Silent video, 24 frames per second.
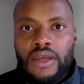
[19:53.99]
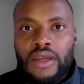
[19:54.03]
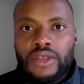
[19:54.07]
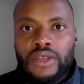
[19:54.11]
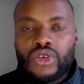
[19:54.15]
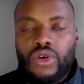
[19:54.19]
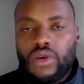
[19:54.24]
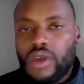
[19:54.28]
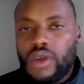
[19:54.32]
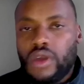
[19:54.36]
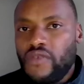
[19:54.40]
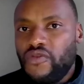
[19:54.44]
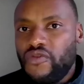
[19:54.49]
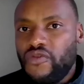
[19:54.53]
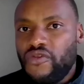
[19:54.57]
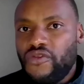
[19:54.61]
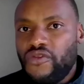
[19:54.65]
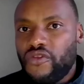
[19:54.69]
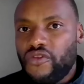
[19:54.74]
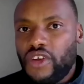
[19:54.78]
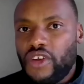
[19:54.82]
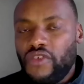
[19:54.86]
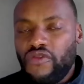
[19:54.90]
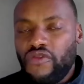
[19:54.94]
So if
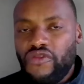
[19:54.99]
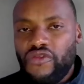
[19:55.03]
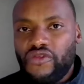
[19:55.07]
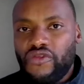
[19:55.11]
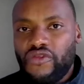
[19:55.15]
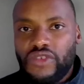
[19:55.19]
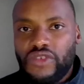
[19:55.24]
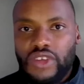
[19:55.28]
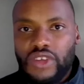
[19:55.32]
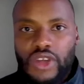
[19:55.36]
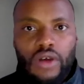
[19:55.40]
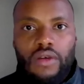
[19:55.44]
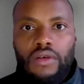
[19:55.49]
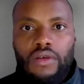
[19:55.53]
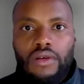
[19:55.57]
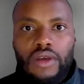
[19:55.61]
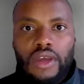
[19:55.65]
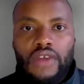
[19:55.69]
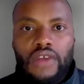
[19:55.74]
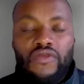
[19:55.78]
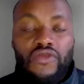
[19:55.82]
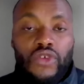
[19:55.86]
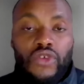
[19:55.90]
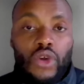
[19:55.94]
if you know
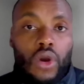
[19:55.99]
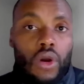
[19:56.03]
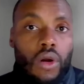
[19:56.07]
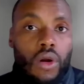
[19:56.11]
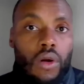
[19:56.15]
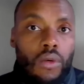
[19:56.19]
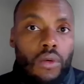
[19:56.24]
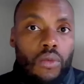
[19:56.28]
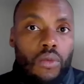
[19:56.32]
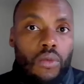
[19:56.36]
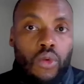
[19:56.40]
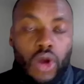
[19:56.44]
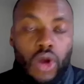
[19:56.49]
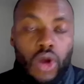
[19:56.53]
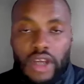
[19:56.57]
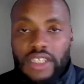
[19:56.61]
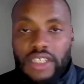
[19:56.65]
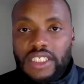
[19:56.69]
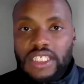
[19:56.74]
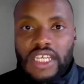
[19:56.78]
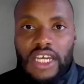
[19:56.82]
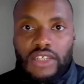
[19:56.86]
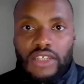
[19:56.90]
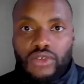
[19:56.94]
if your
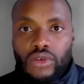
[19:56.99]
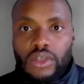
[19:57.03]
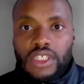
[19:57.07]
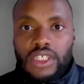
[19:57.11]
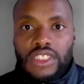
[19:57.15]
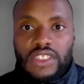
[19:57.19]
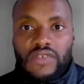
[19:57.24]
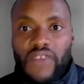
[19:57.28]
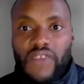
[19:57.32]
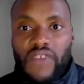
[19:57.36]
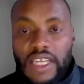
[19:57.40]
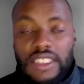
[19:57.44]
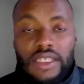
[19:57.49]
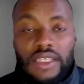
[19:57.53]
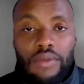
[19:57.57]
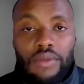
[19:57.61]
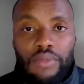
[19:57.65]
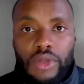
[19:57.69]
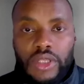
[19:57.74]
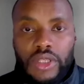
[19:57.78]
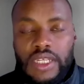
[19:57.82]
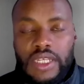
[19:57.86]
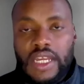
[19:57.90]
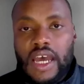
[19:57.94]
work schedule is
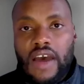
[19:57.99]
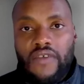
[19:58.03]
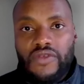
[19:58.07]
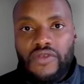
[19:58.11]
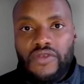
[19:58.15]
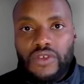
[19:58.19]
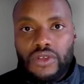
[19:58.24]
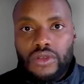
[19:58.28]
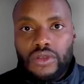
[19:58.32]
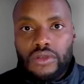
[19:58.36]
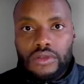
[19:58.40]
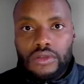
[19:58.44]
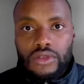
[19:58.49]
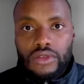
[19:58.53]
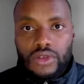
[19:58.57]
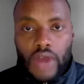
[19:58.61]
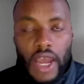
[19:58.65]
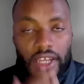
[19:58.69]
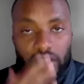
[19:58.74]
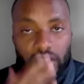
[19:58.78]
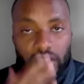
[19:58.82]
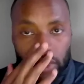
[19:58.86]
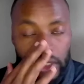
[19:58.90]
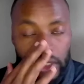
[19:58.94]
flexible enough to to
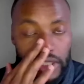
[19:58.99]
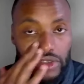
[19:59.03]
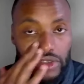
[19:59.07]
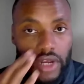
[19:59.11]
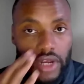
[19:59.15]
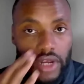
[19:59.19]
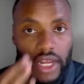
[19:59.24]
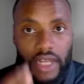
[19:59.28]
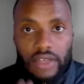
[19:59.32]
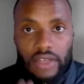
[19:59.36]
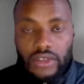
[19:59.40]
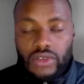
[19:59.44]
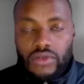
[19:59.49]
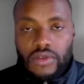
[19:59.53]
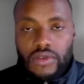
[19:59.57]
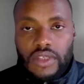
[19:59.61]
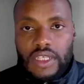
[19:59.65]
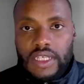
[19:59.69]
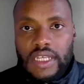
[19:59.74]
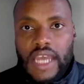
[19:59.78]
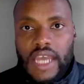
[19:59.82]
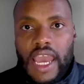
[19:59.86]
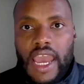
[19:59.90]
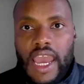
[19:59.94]
actually trade during the
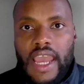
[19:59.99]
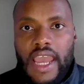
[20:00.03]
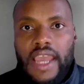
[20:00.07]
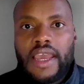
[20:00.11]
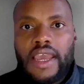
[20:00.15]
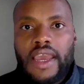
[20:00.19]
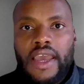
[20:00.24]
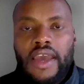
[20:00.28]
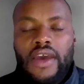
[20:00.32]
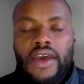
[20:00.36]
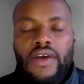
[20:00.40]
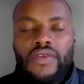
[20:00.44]
day,